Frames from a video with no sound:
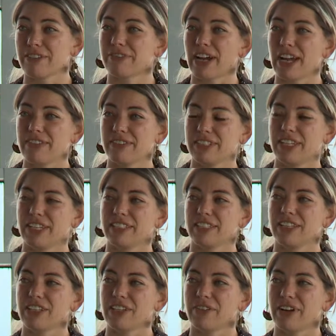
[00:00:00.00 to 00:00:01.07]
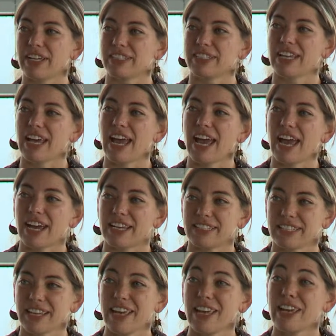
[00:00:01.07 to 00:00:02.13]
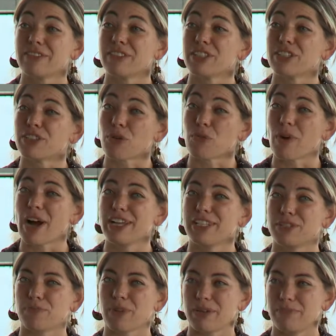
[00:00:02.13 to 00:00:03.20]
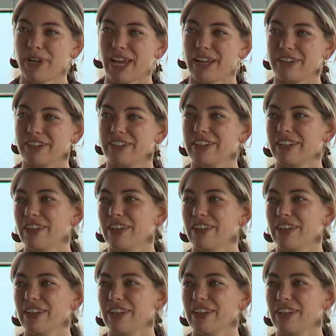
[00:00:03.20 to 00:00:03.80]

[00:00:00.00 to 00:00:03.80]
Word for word: five states in the US to ask if this is a widespread pattern,